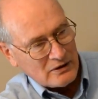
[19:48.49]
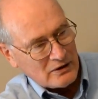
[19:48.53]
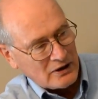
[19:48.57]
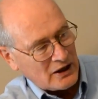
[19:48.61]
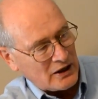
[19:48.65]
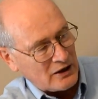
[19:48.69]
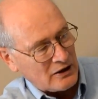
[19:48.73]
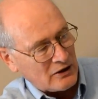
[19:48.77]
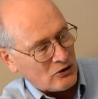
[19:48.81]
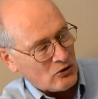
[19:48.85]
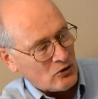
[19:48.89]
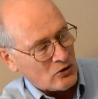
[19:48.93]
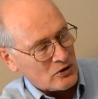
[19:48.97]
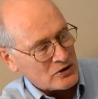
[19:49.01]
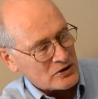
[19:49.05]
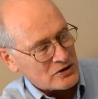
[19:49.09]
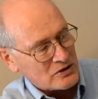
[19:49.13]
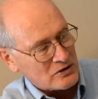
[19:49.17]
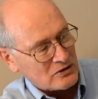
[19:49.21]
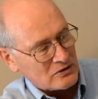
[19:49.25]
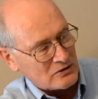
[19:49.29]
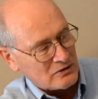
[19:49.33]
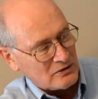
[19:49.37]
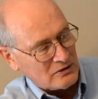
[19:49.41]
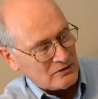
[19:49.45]
and of
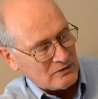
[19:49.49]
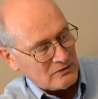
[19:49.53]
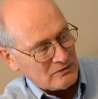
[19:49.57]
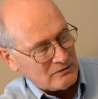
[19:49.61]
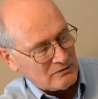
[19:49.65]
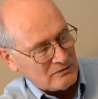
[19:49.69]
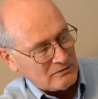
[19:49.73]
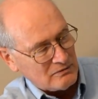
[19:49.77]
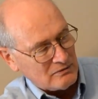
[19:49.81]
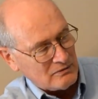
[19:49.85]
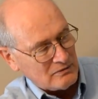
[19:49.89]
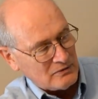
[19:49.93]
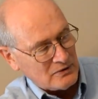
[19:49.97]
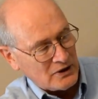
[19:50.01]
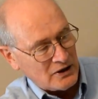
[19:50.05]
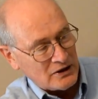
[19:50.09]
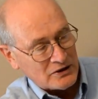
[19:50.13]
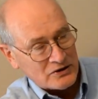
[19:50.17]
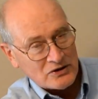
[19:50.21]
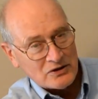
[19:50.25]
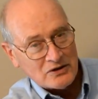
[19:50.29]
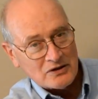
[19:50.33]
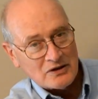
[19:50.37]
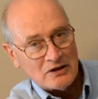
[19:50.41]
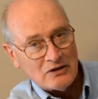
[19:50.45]
course
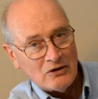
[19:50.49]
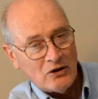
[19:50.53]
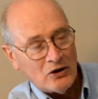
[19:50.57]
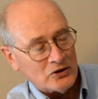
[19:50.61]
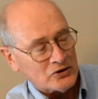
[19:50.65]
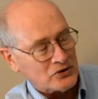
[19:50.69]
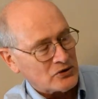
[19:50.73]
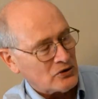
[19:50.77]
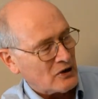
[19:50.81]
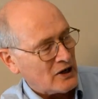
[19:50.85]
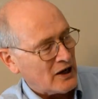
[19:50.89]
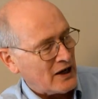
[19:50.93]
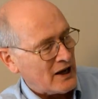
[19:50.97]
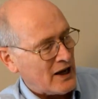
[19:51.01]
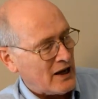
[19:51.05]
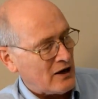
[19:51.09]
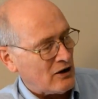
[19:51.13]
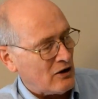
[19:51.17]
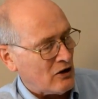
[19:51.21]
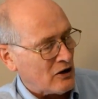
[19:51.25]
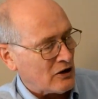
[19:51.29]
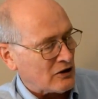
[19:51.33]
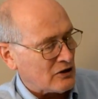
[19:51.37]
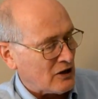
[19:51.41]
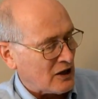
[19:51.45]
it's also got
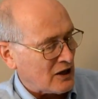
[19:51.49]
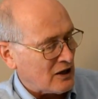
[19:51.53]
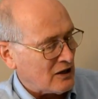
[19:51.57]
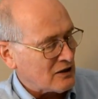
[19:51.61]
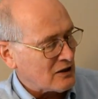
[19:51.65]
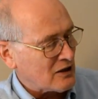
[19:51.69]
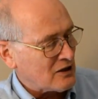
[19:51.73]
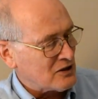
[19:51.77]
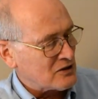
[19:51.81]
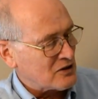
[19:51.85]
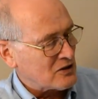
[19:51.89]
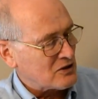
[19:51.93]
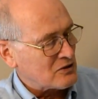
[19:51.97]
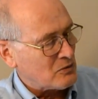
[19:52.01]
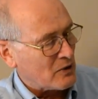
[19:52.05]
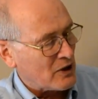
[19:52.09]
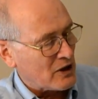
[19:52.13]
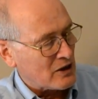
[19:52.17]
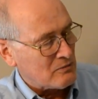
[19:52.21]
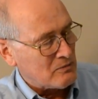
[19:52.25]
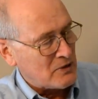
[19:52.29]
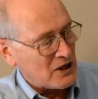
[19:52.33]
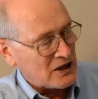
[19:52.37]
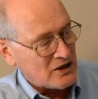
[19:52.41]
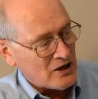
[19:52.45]
Antarctica because it's one of
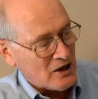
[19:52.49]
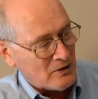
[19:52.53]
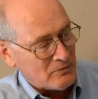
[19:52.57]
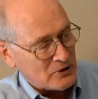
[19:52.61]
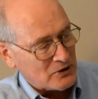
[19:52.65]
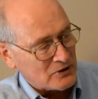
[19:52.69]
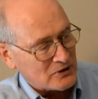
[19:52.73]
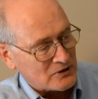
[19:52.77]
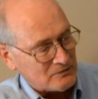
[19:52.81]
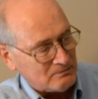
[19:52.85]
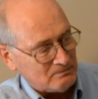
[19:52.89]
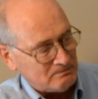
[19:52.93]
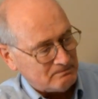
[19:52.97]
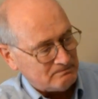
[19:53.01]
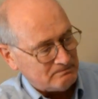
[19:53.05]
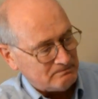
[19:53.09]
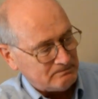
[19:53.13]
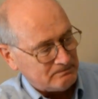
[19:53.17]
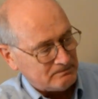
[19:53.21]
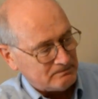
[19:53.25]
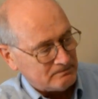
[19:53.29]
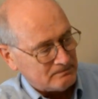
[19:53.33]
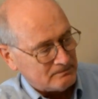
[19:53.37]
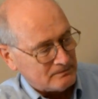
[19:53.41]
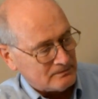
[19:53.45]
the big numbers,
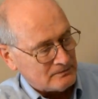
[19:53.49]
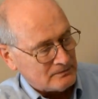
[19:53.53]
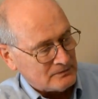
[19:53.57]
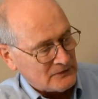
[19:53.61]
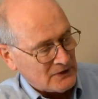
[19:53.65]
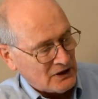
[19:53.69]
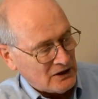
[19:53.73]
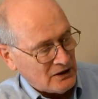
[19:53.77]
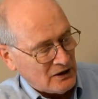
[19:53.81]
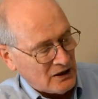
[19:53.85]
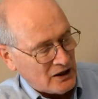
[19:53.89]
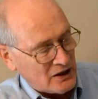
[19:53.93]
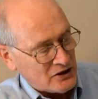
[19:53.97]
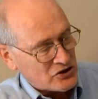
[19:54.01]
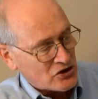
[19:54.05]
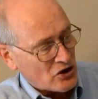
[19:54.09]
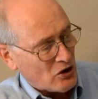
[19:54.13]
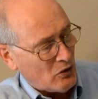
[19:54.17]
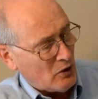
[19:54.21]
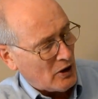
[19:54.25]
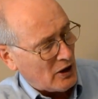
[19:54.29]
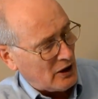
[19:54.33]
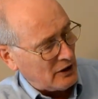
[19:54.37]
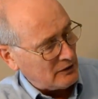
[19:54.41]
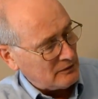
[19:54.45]
and so
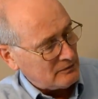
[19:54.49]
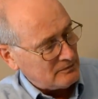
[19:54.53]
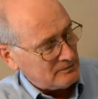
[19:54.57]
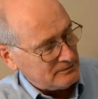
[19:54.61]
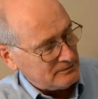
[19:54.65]
on.